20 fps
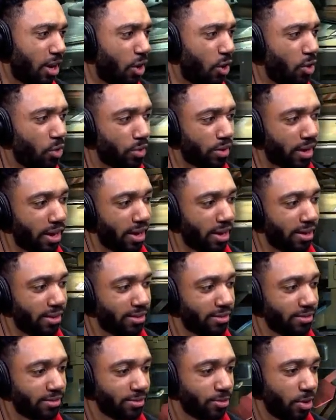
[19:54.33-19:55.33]
Okay.
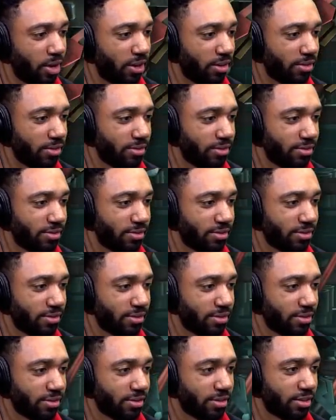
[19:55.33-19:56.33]
Well,
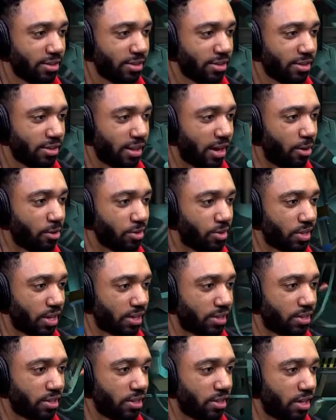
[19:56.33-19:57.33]
that was
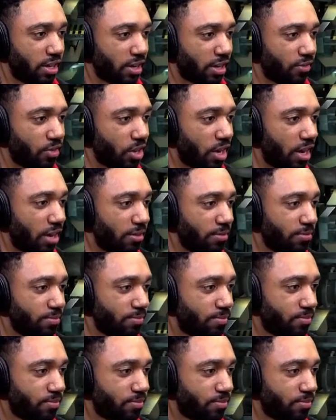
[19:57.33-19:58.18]
sexy. I'll give you that.